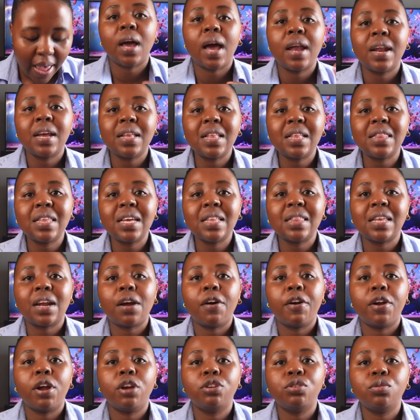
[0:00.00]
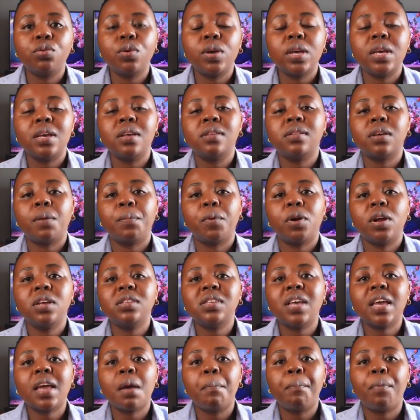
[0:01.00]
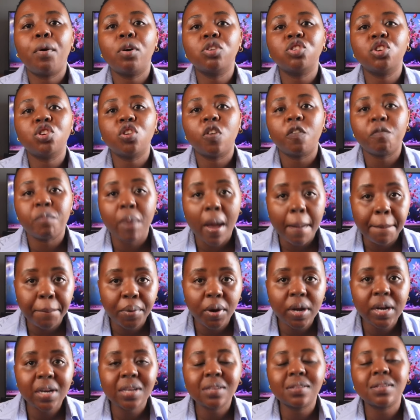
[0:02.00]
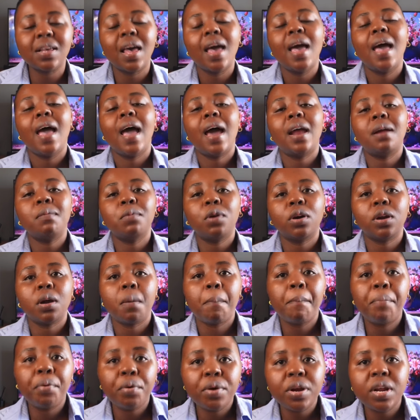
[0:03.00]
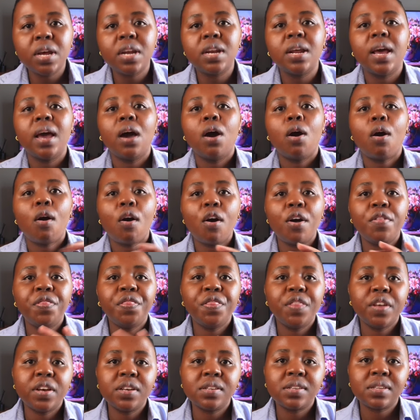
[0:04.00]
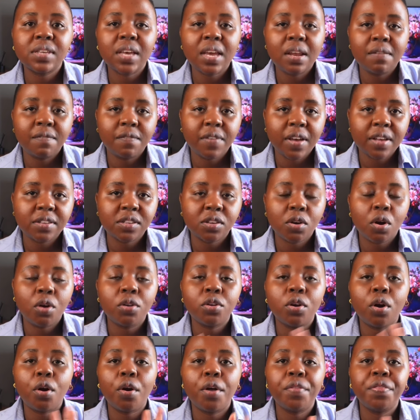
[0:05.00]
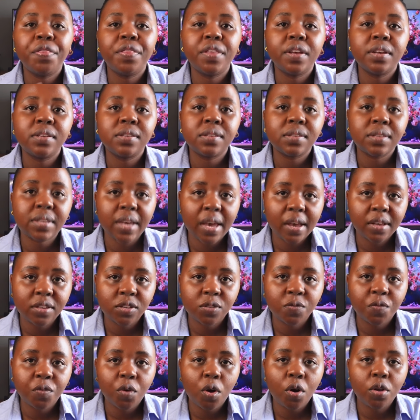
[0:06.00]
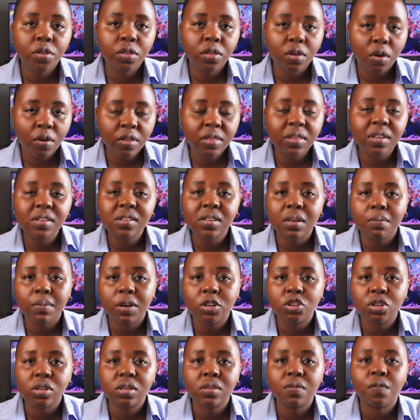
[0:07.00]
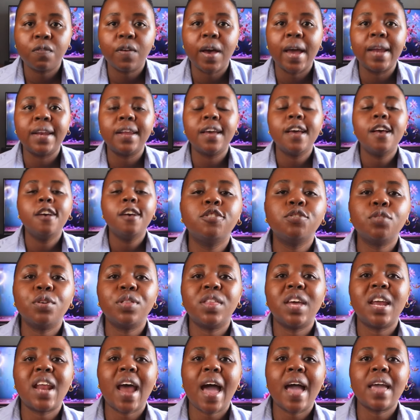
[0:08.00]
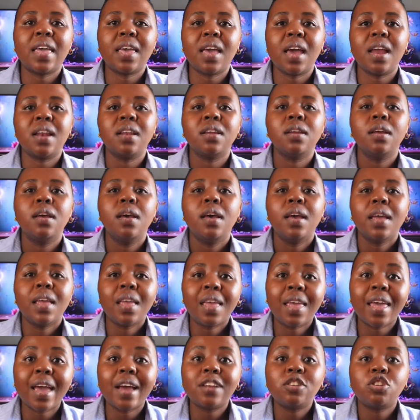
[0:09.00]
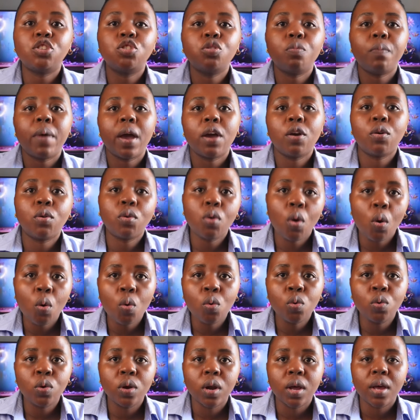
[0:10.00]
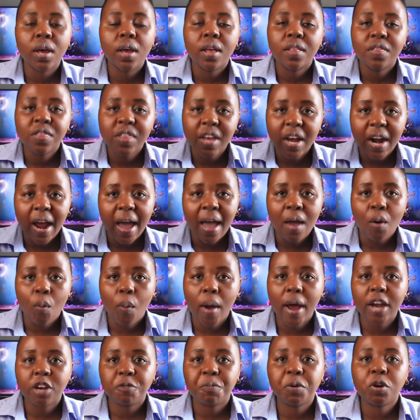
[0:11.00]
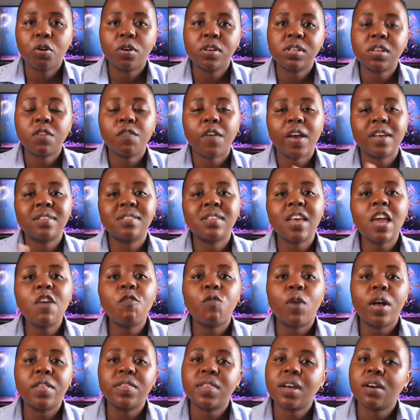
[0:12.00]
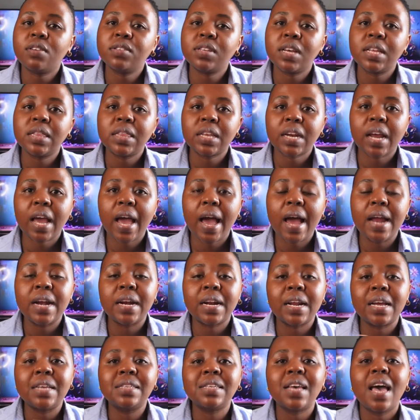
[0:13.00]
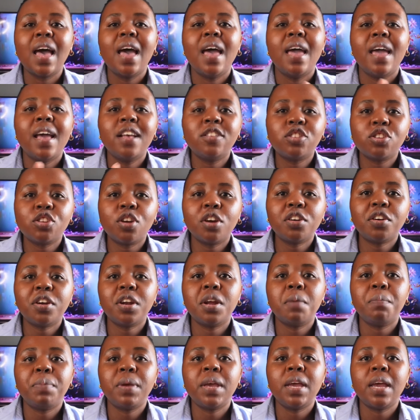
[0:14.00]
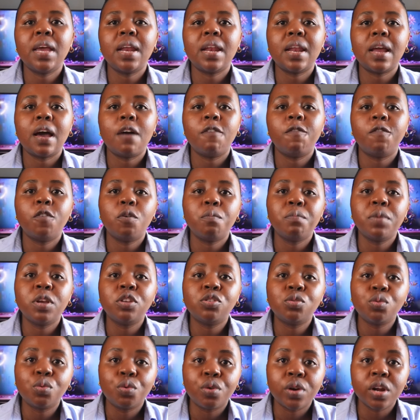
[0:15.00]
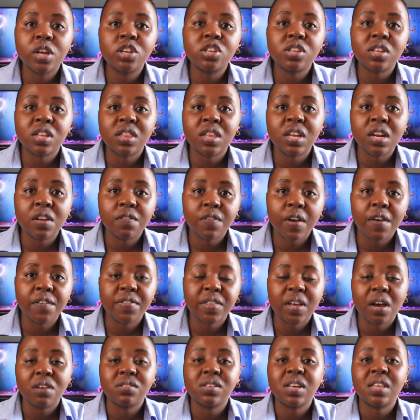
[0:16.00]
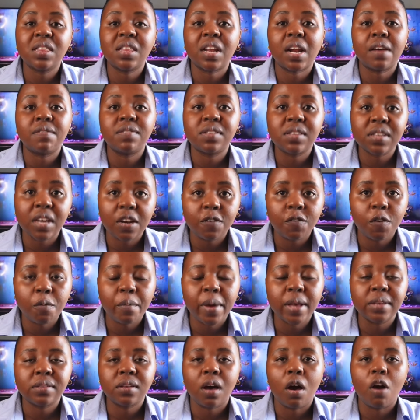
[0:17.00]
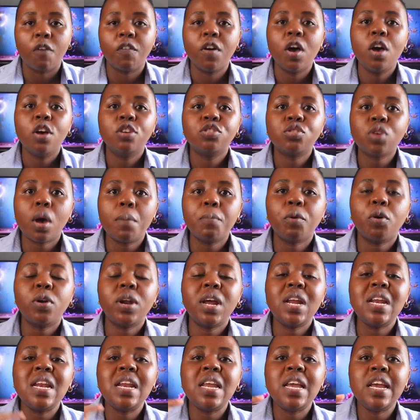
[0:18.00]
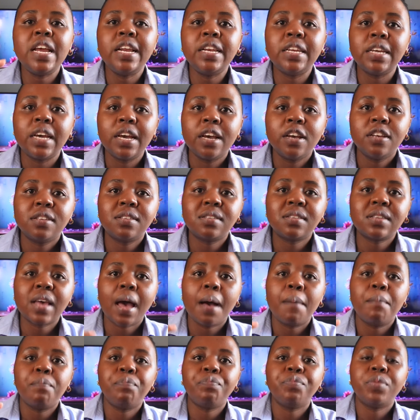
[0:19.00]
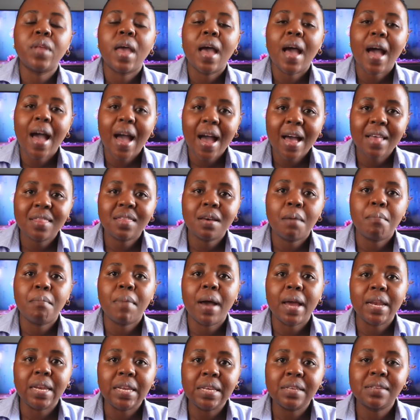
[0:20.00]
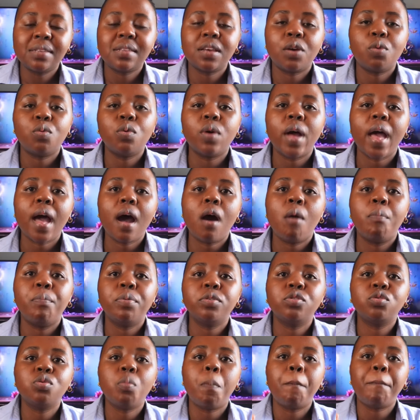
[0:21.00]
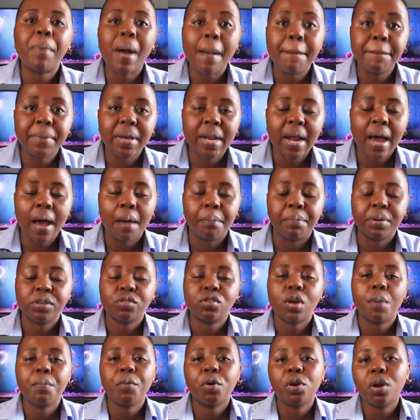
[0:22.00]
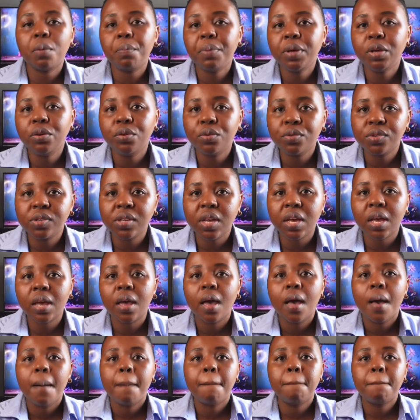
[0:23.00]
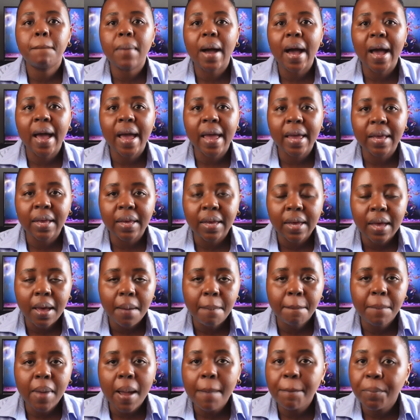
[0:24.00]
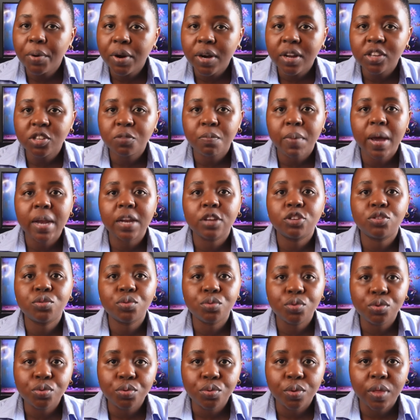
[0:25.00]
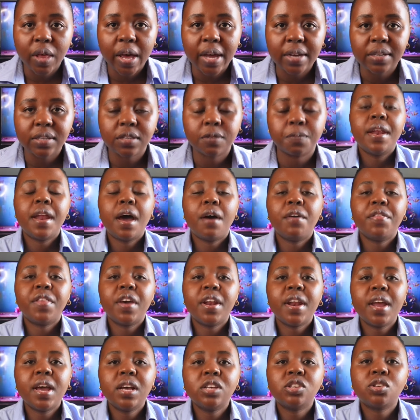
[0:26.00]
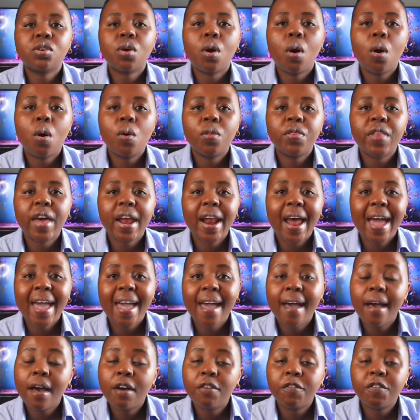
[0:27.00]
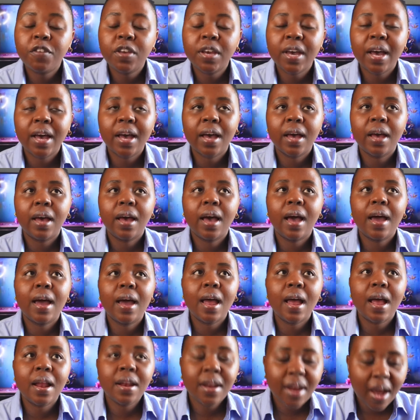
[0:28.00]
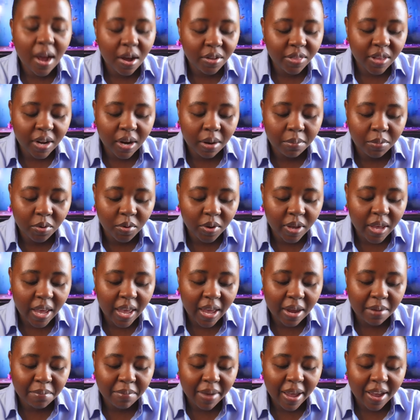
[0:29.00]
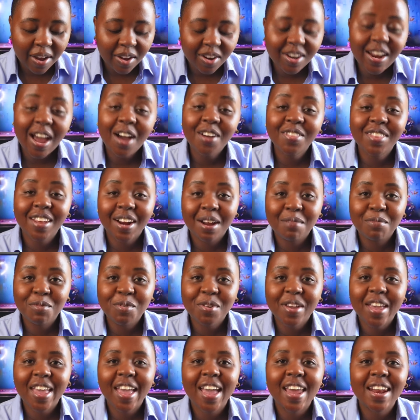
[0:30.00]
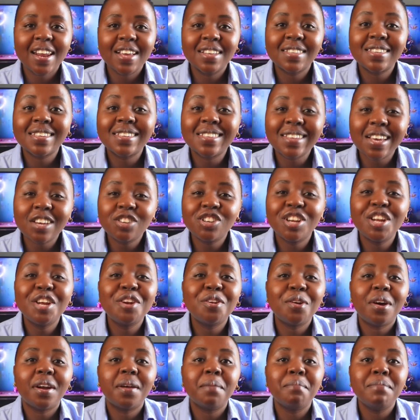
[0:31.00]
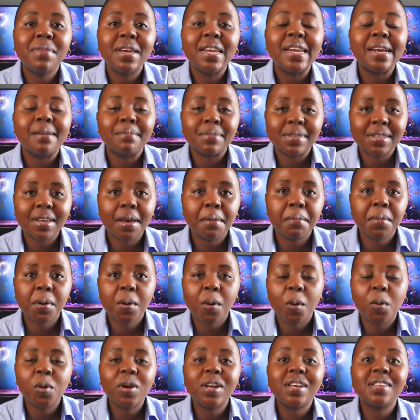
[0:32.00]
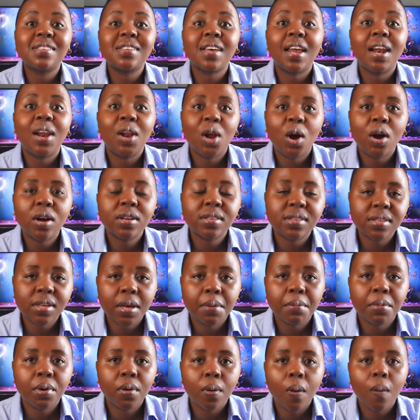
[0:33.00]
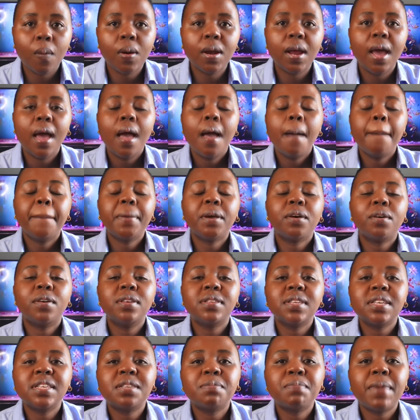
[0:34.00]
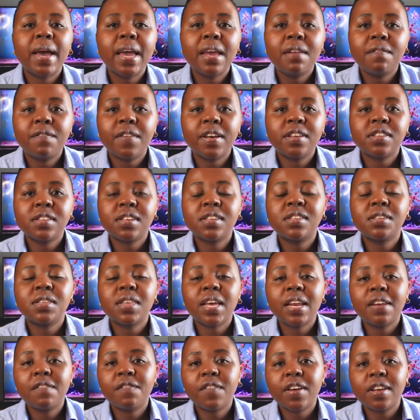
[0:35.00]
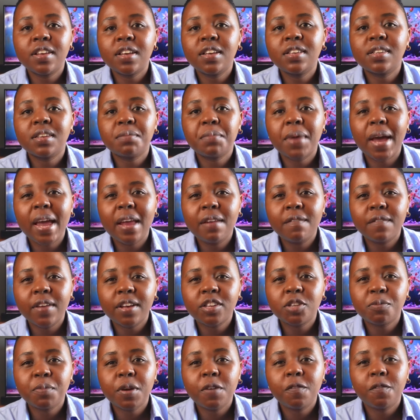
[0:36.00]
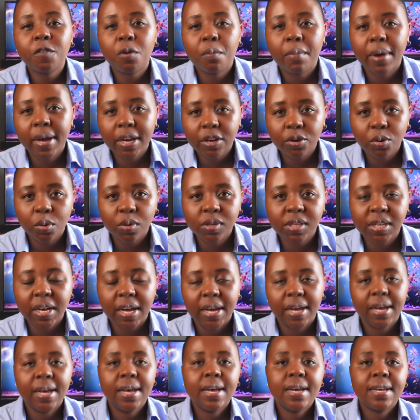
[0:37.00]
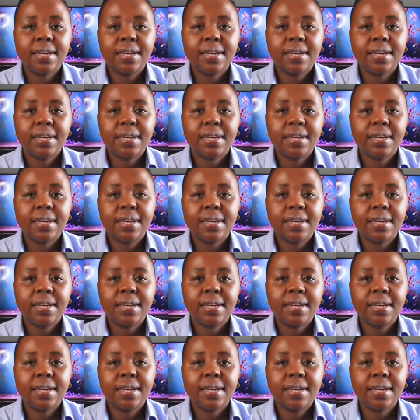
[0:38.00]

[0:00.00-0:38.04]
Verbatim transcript: Another thing that I want to do is I'm going to take a portion of my bonus and I'm going to put it on this invest on on this text on on this emergency fund so that I can get to my goal that I want because if I save 1,300, it's not going to be enough for me to reach the 35,000 that I've set for myself. So I'm going to need some other monies that will help to bump it up. So I'm going to be using my my bonus money to do that. Now the next goal that I have here now that I'm looking at my now that I'm looking at it, it's actually not a medium term goal. It's a long term goal because it's my invest it's the invest it's my investment for my daughter.